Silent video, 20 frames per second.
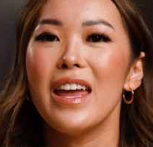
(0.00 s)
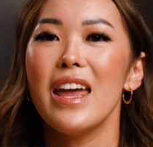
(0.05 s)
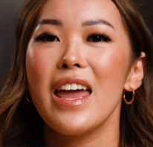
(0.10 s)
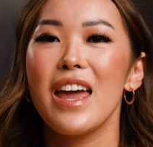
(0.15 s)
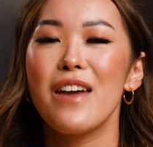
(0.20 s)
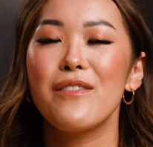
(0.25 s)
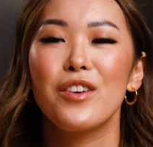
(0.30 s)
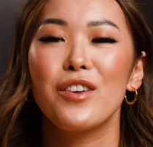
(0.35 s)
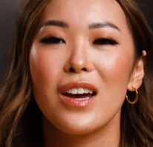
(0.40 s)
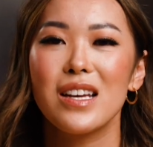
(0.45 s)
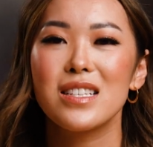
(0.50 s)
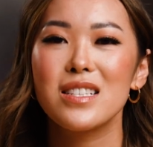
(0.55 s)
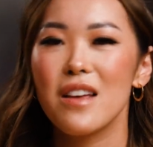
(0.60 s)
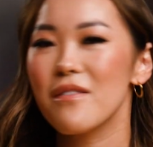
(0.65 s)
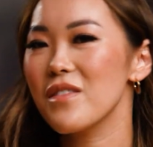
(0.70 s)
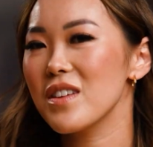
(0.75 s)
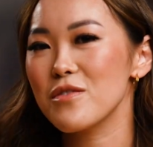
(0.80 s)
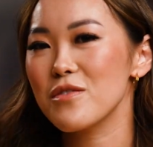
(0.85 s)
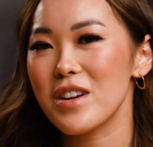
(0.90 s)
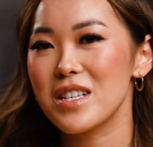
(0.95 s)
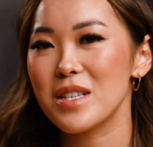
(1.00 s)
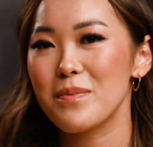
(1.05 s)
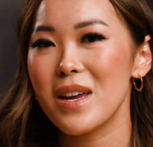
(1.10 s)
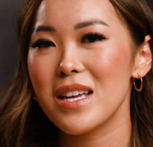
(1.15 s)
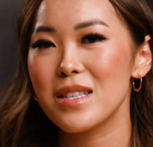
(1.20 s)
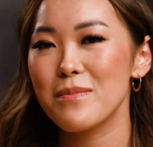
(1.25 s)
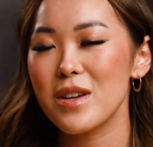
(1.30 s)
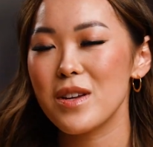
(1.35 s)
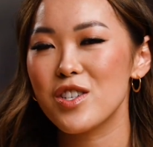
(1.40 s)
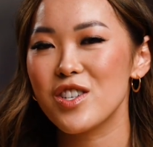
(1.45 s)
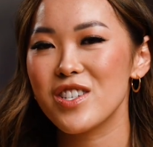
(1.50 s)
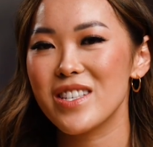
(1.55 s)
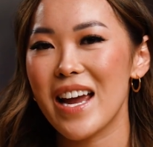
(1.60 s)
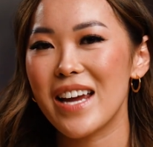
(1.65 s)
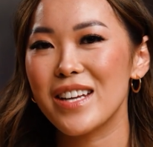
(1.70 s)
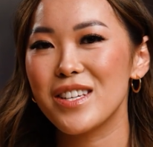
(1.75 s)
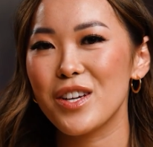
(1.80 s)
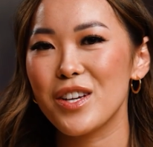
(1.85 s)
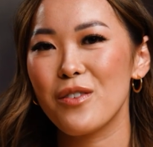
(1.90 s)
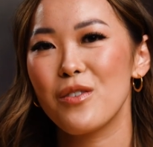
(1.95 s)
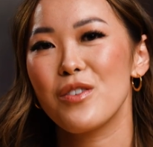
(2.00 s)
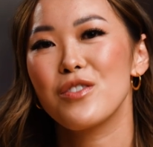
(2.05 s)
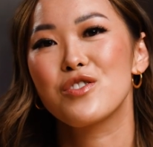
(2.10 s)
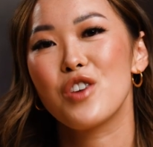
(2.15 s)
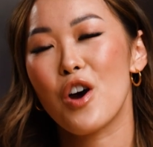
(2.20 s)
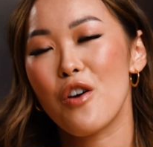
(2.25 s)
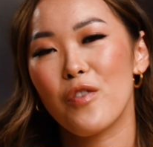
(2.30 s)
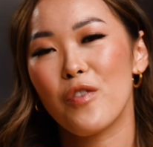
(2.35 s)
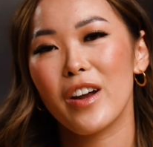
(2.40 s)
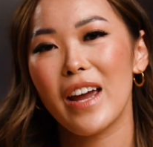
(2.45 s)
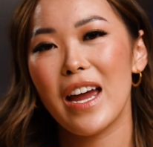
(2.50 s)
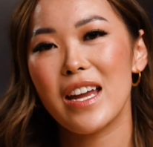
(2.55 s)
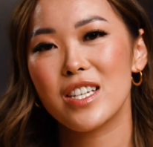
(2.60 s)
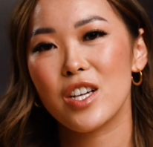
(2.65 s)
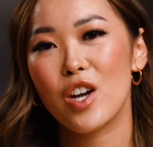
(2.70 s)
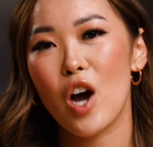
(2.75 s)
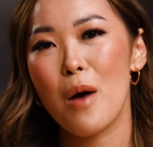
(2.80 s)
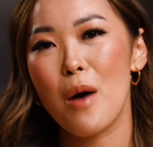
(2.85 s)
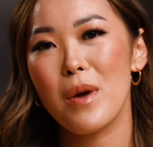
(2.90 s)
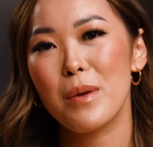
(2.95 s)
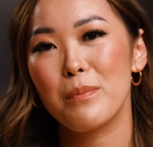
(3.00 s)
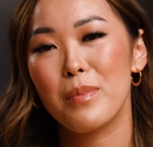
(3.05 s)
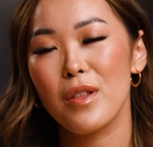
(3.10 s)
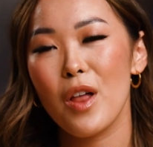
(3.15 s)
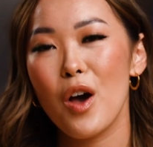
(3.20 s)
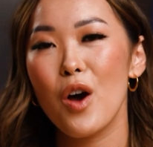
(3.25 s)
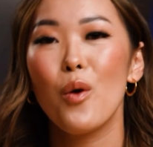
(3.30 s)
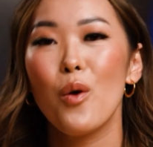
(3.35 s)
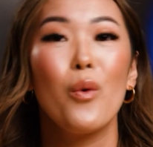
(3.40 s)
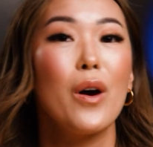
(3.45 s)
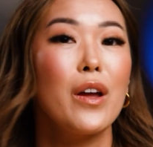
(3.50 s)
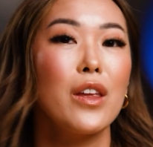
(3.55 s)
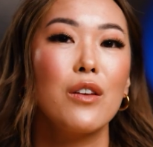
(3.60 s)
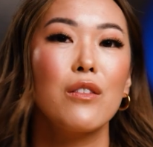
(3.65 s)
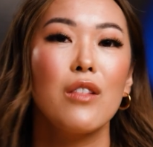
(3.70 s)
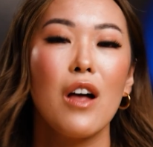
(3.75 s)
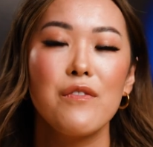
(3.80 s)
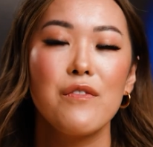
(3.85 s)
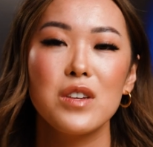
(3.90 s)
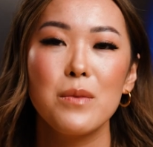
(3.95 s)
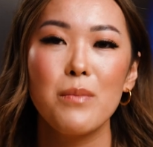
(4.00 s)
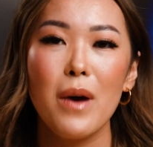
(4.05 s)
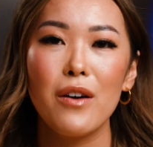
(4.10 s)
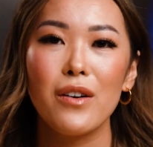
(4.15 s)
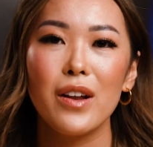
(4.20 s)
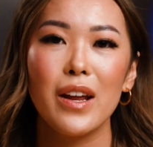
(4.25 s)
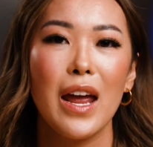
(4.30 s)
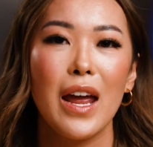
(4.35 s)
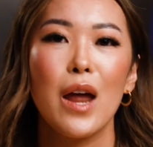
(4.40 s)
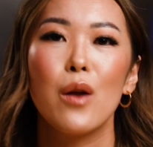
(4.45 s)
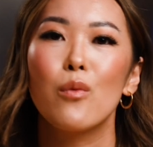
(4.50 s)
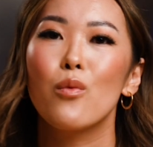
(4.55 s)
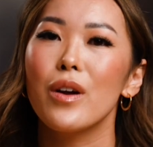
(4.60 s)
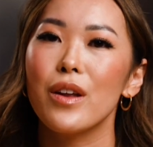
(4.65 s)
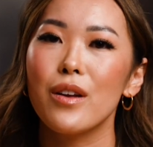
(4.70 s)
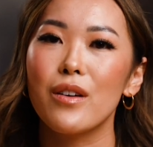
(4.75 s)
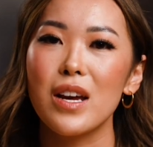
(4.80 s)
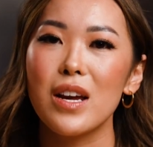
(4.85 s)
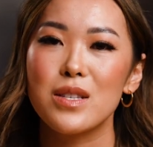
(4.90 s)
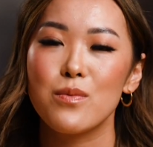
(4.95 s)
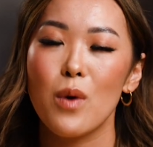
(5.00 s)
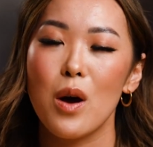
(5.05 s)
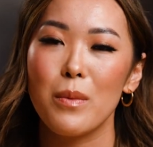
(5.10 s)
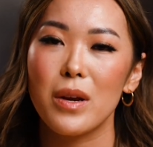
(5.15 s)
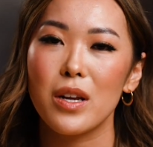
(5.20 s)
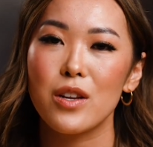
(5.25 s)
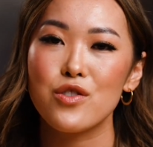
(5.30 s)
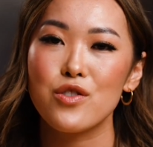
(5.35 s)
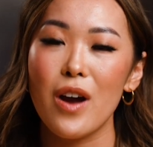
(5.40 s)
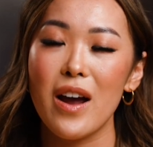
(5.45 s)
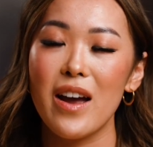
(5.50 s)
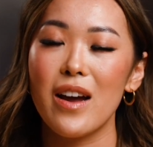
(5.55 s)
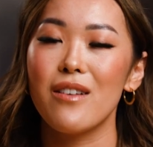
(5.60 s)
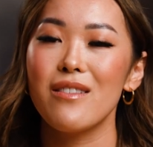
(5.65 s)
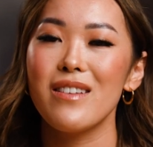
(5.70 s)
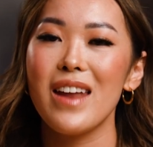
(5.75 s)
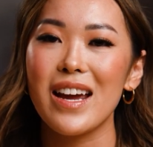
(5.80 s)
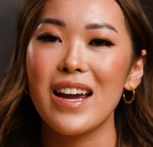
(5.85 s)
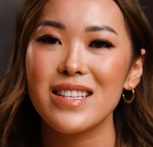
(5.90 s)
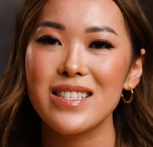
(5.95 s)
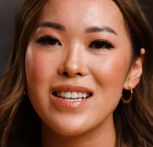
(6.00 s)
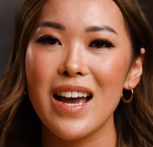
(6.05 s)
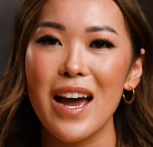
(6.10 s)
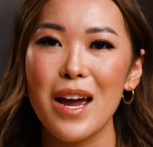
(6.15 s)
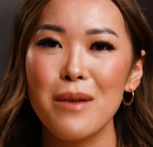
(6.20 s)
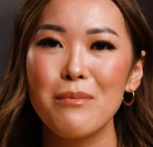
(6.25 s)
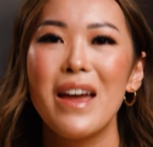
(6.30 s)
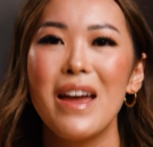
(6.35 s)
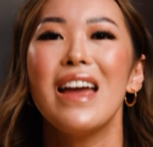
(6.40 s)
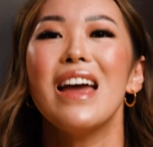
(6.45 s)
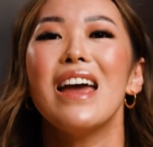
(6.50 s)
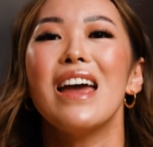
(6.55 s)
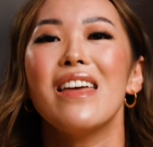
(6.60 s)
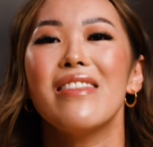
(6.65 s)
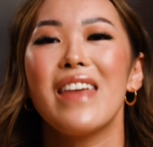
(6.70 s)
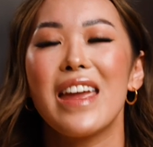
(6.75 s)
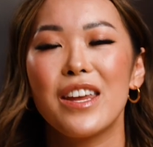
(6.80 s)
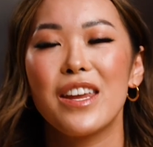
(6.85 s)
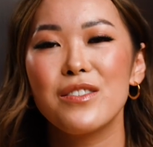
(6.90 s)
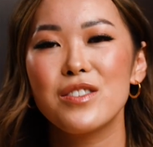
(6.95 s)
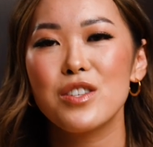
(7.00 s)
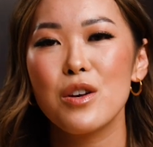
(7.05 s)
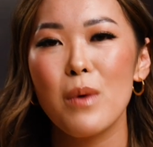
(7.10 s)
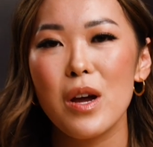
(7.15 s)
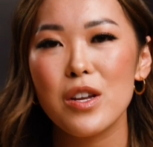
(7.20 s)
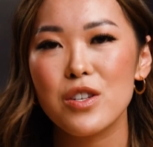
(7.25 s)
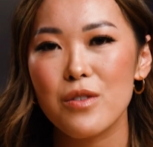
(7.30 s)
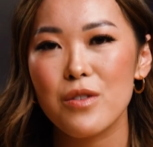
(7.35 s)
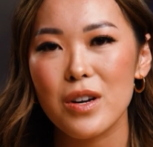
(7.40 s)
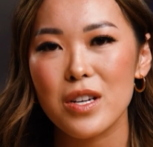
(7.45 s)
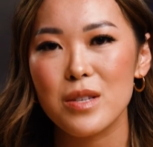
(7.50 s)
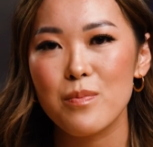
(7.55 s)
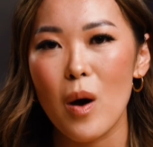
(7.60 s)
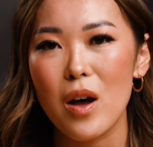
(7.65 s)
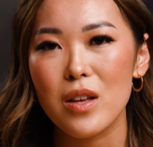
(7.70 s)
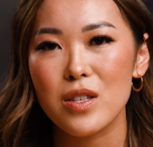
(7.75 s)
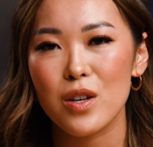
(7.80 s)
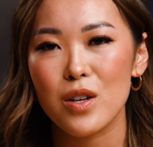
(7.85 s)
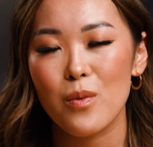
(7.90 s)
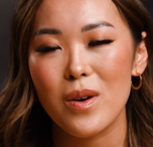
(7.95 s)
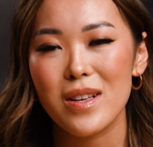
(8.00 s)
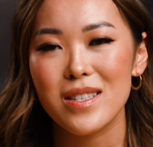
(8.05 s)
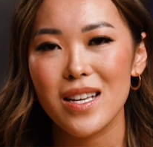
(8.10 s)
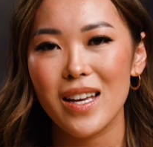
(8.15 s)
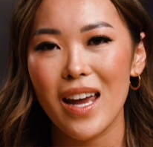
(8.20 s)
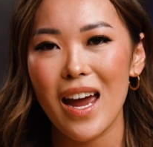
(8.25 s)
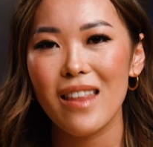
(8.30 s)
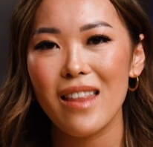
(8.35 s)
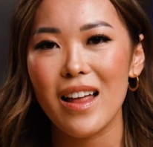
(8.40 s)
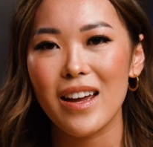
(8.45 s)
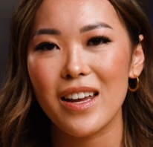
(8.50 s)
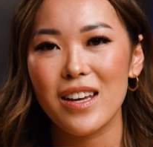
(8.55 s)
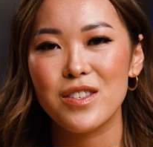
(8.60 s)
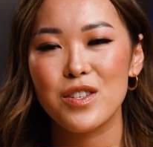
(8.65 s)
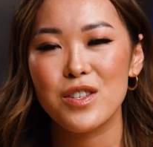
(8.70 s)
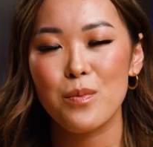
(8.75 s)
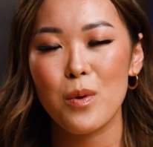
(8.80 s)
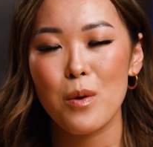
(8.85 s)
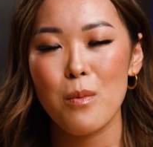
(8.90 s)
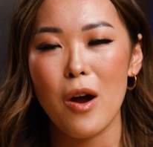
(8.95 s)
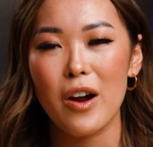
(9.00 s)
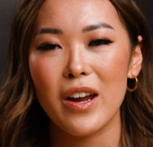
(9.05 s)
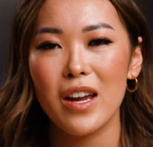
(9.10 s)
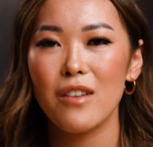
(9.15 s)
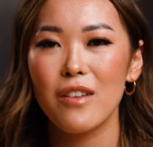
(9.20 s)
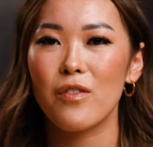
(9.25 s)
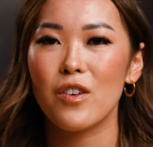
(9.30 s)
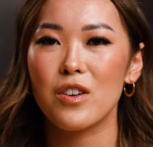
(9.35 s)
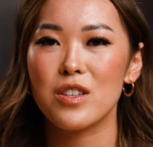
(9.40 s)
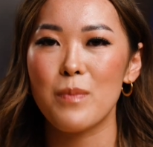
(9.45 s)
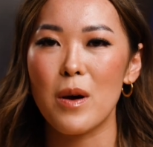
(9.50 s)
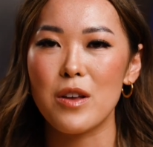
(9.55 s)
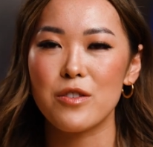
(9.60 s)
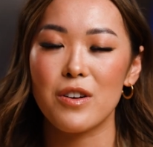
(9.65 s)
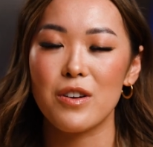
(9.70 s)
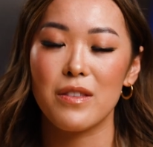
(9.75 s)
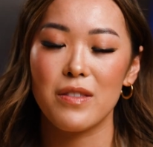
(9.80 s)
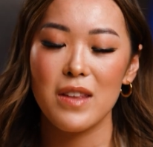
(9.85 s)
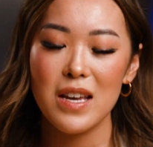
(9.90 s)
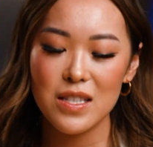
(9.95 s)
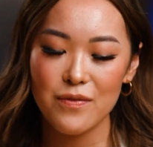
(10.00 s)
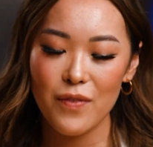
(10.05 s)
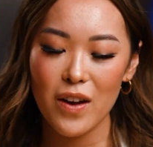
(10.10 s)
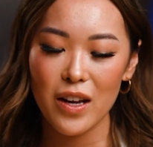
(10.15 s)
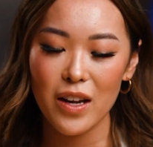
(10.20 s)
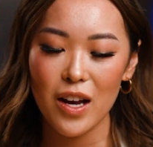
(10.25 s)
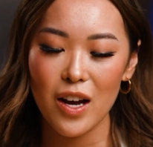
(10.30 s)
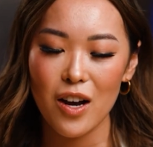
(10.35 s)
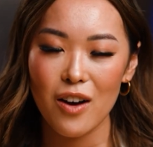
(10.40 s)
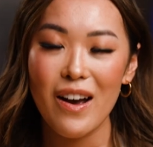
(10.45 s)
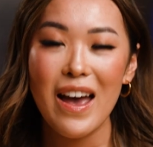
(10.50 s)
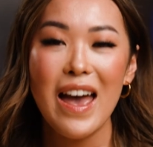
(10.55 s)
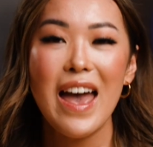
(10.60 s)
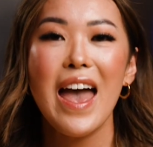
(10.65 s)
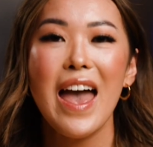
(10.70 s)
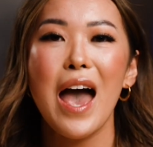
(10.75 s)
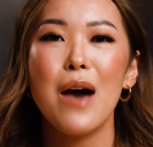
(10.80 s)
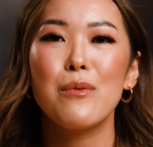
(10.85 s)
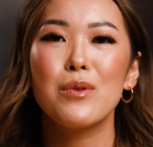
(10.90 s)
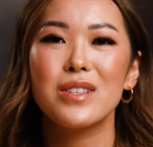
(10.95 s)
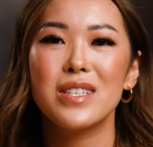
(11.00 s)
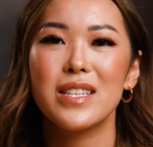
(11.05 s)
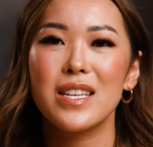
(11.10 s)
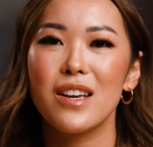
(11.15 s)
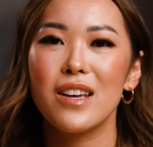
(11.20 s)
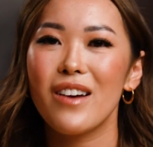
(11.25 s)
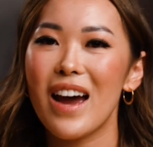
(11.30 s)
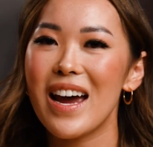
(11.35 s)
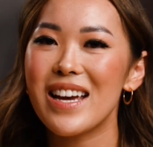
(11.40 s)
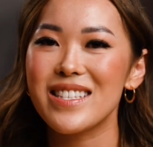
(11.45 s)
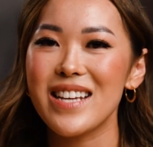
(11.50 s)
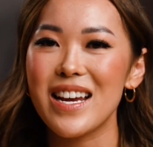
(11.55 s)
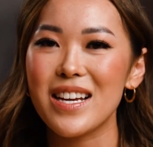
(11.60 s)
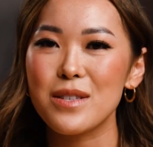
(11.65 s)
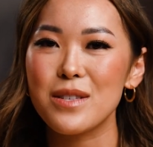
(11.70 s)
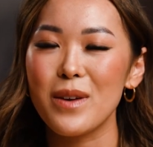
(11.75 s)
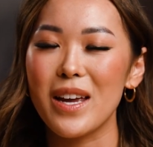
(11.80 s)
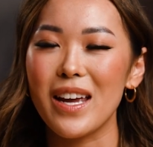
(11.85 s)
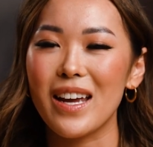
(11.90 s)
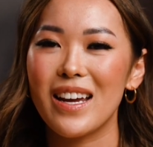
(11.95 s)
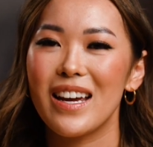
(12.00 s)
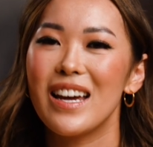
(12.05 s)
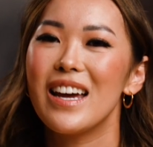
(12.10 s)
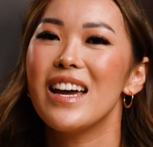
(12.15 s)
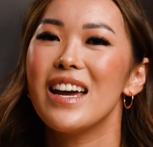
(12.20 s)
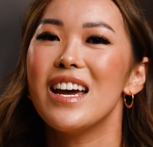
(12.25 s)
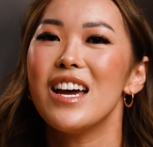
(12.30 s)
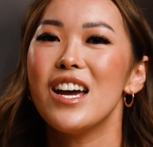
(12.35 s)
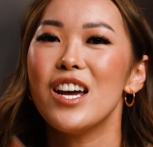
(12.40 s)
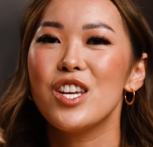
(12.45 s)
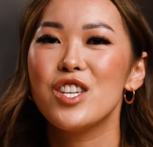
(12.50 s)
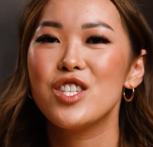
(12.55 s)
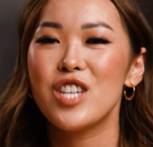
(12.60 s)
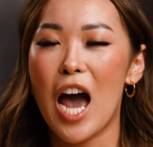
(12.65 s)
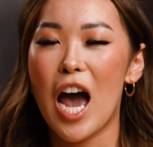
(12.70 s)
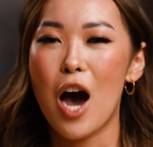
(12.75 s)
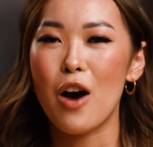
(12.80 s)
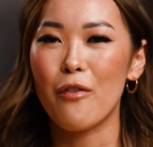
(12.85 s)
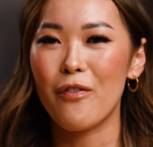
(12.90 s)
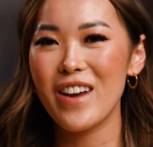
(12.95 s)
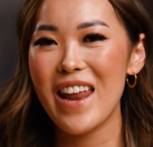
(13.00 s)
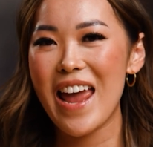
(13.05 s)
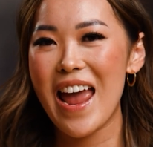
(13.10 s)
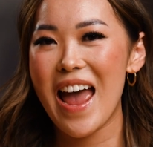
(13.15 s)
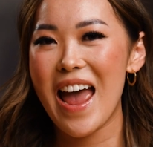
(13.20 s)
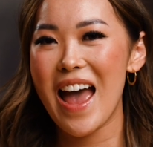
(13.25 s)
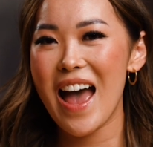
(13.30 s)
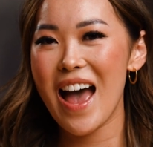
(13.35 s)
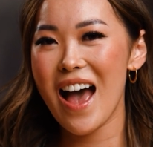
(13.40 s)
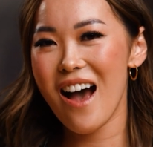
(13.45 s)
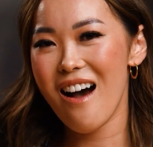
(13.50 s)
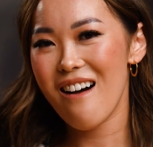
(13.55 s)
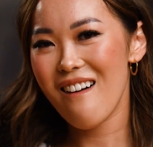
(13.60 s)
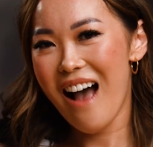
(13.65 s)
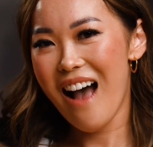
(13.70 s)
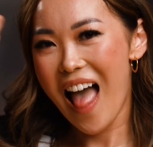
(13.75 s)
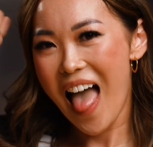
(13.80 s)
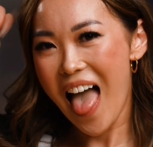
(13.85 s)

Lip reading: If you guys love this recipe as much as I do, don't forget to comment below what you loved about it and what you guys want me to try out next time. Thank you so much to our sponsor once again, Lucky Supermarket, for sponsoring this video, and we'll see you guys next week. Ciao for now.